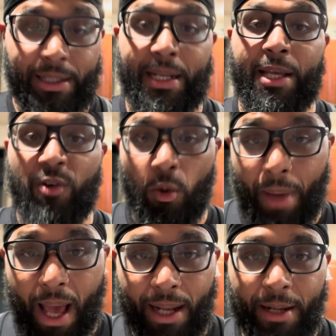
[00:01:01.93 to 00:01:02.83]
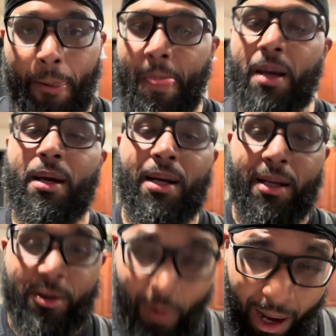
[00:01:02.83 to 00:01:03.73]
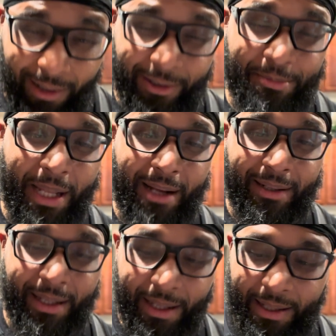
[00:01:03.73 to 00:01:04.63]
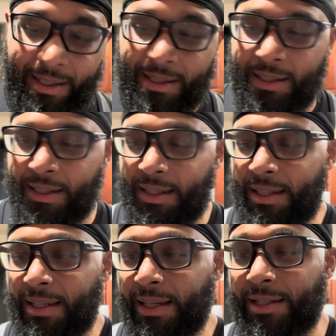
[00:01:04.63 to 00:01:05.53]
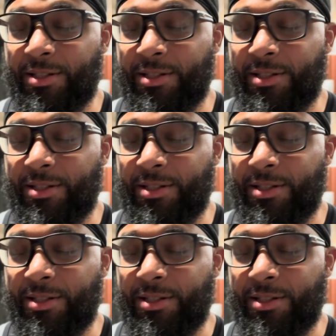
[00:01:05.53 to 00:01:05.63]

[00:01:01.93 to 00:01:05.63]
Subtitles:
They did grow back, grinding them down again. And